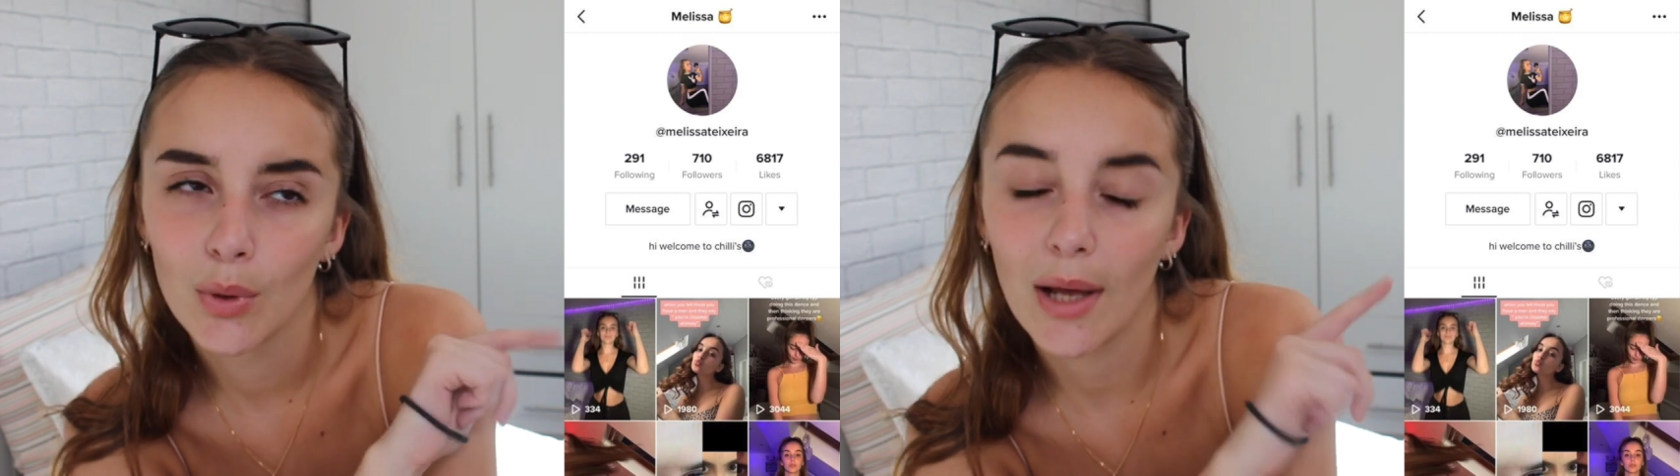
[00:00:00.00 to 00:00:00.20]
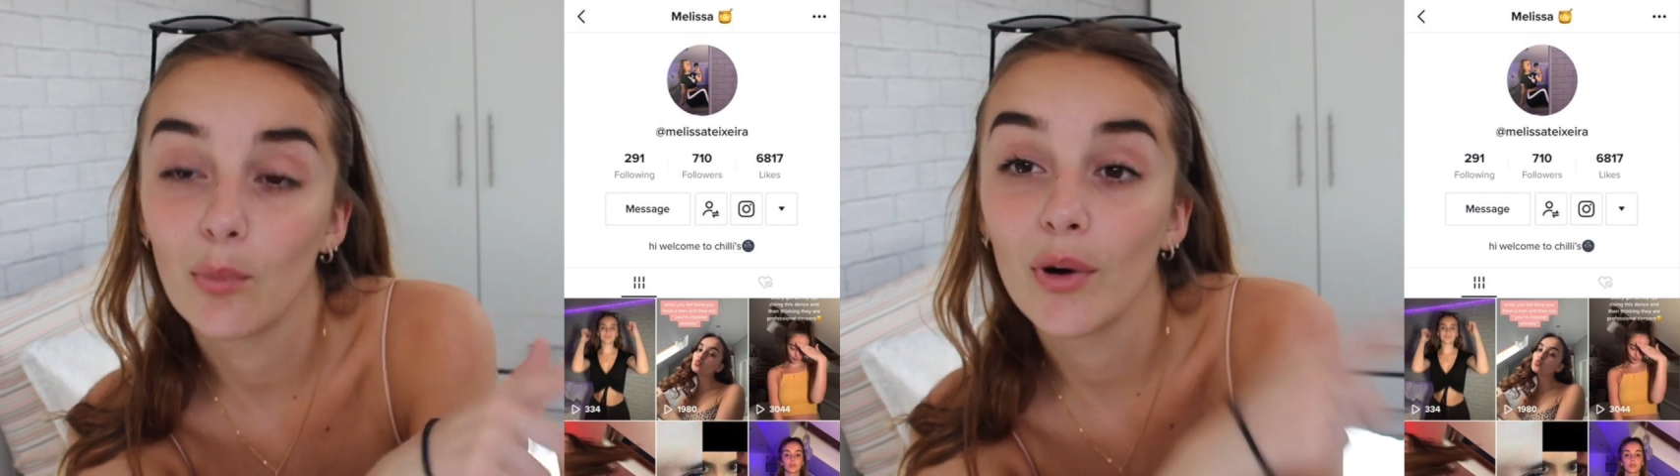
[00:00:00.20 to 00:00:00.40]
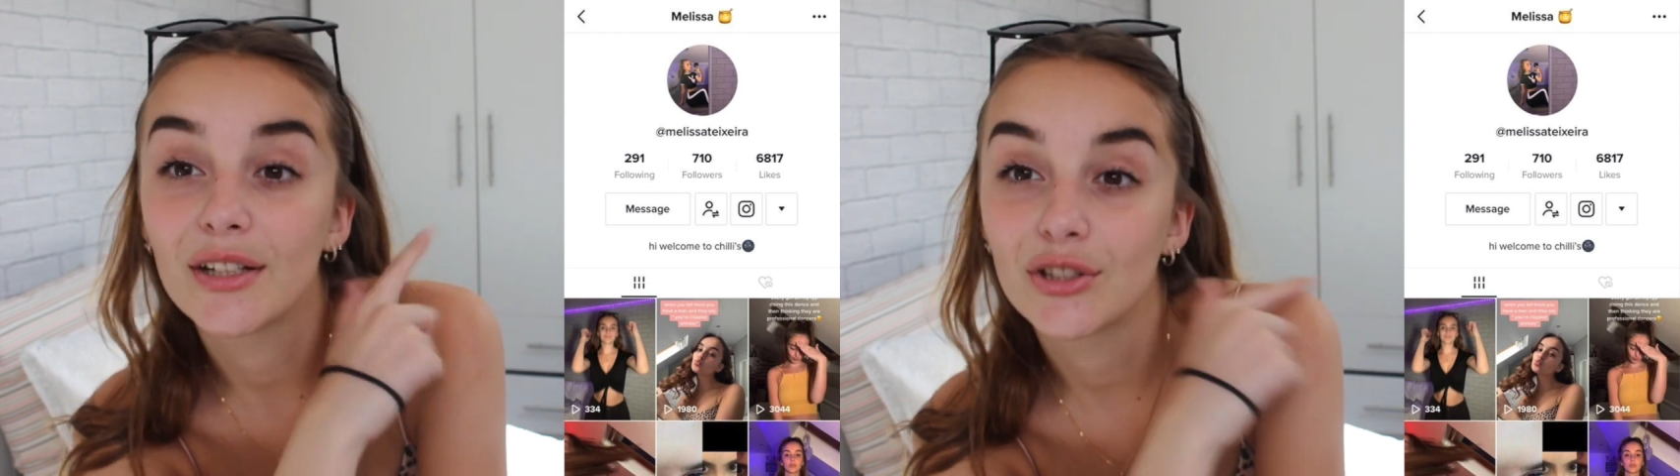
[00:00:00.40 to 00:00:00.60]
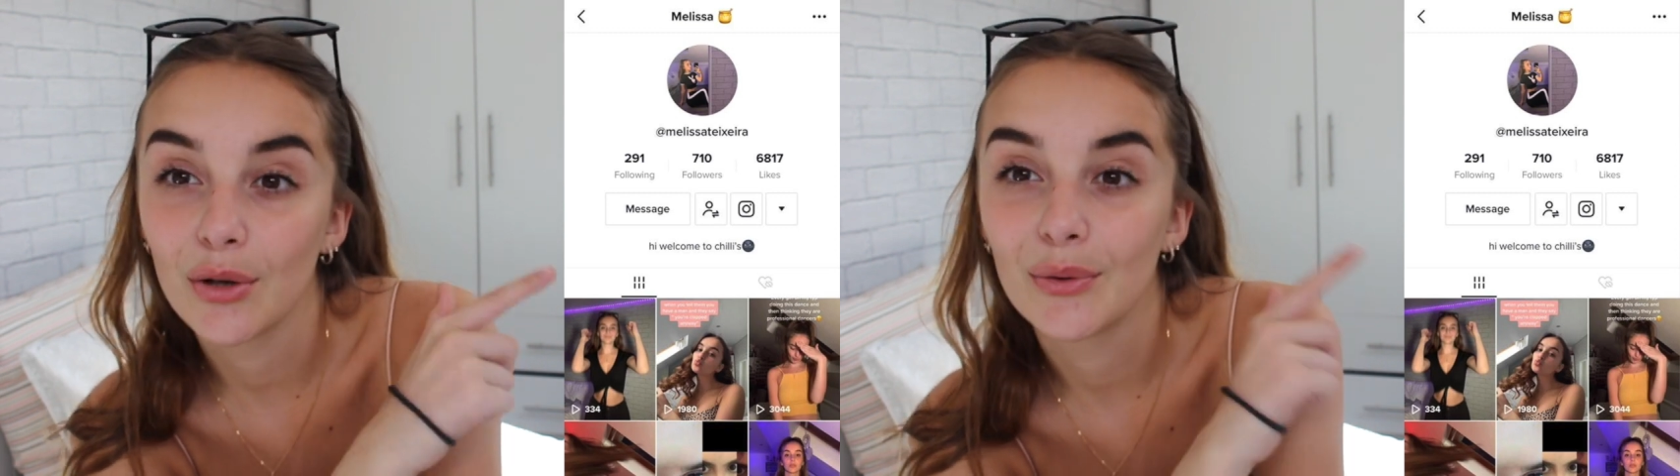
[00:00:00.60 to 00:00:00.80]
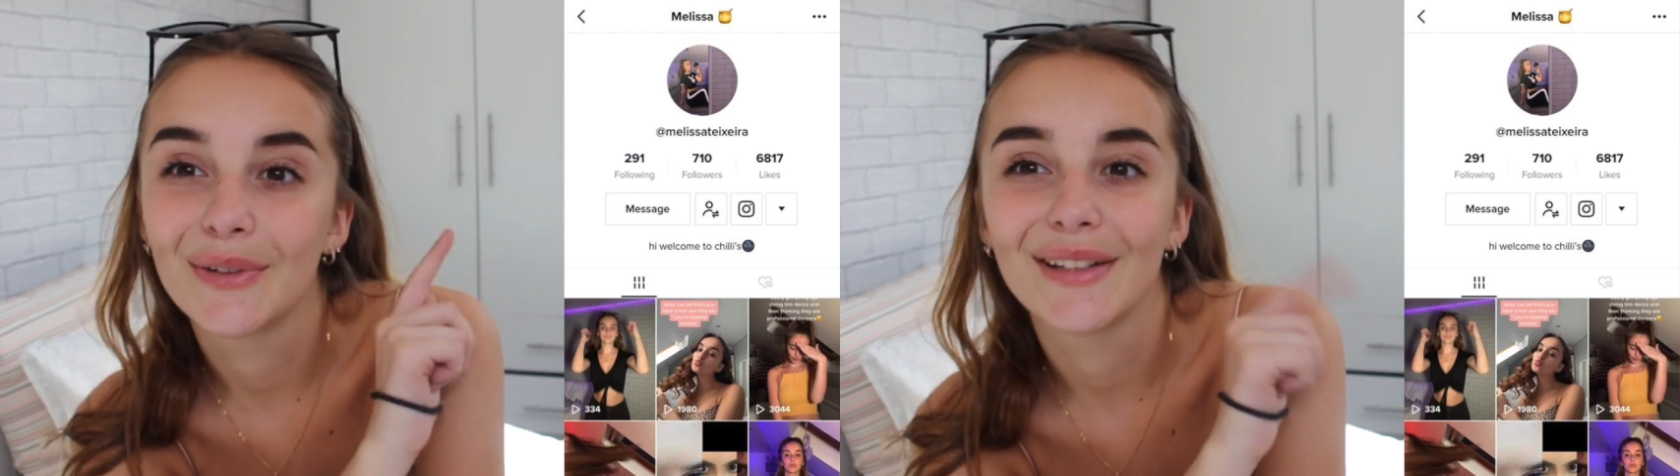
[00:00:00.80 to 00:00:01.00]
like what it
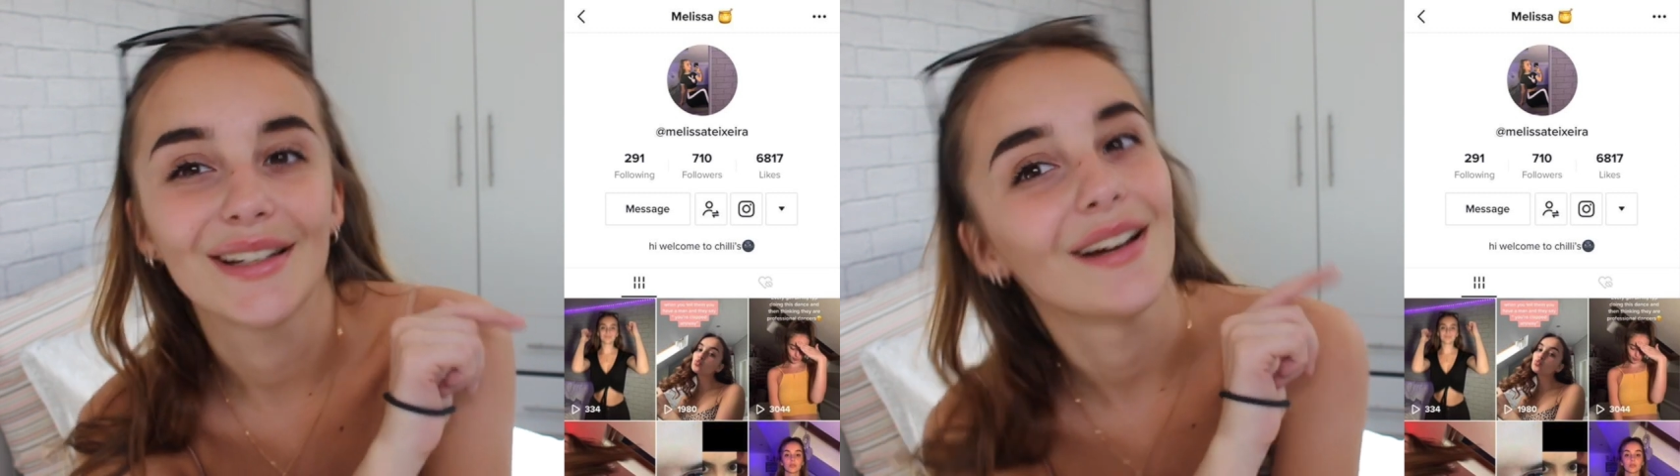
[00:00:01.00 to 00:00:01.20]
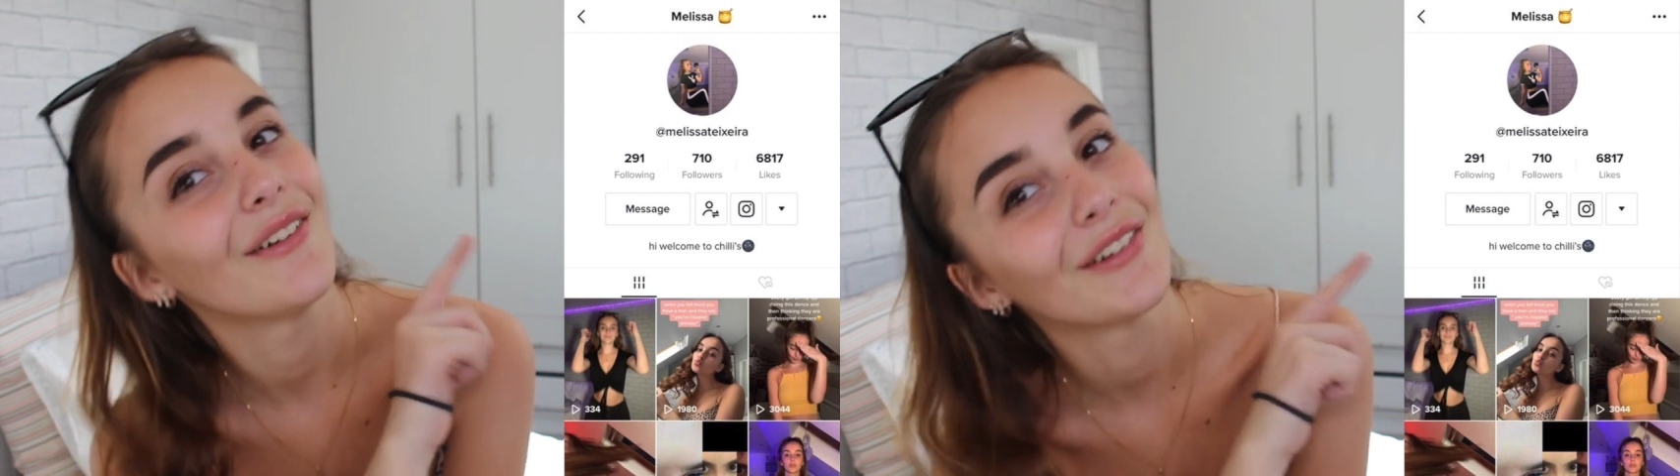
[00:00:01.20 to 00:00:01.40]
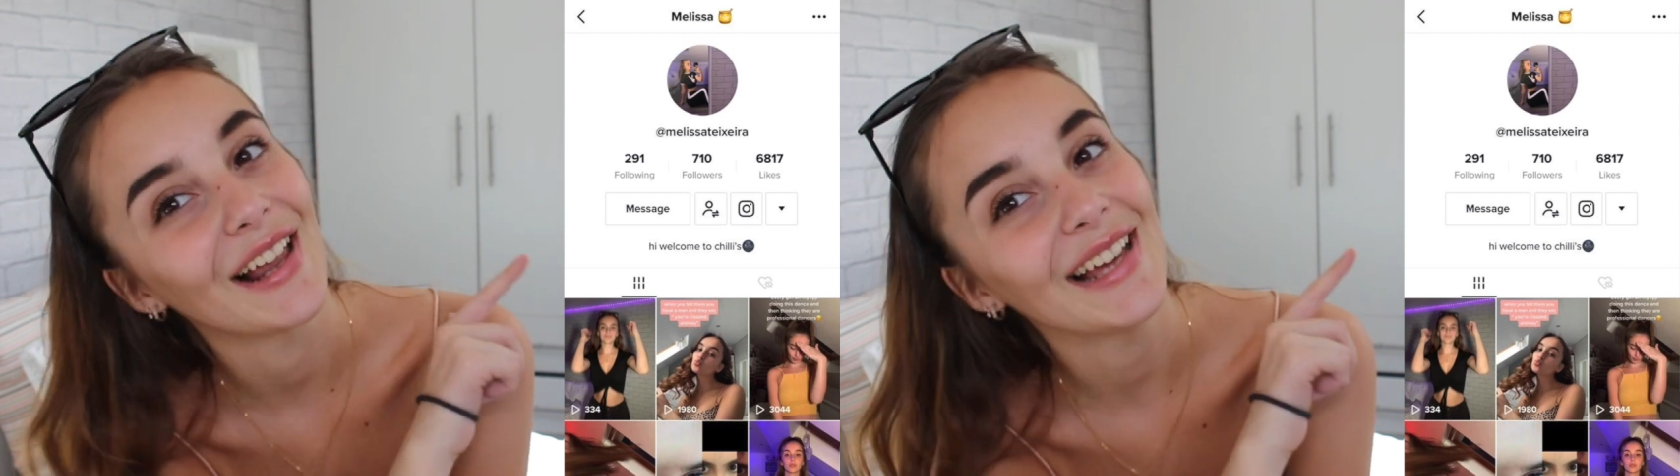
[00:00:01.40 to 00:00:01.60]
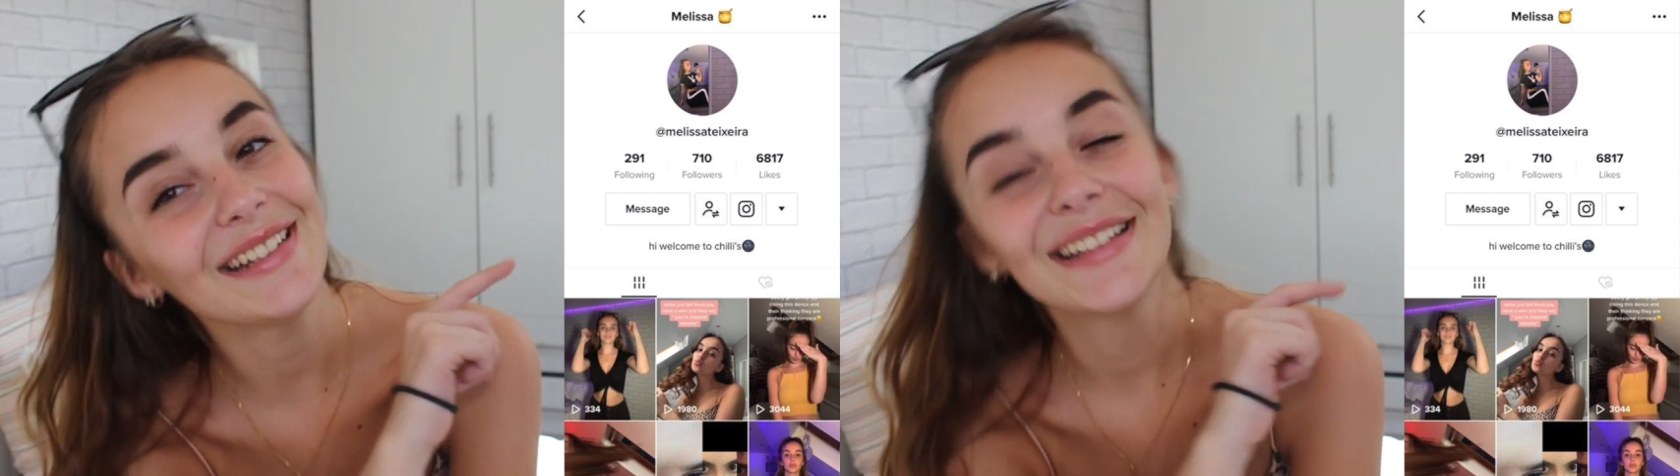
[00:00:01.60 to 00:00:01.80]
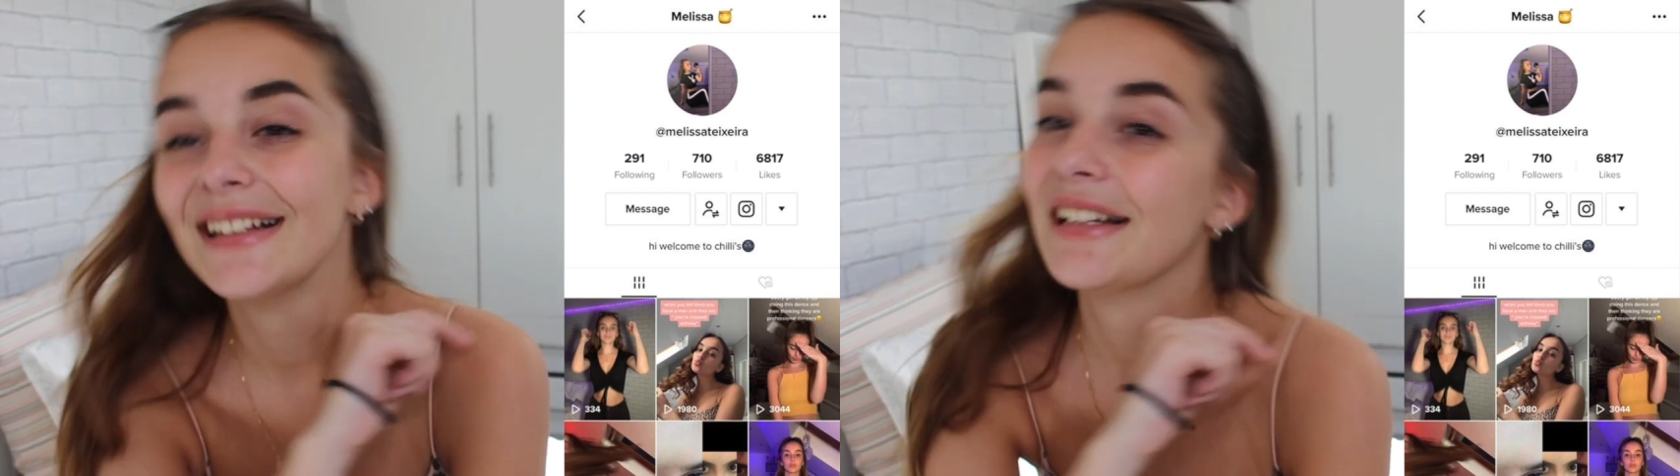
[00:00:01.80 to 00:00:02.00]
showed on the online.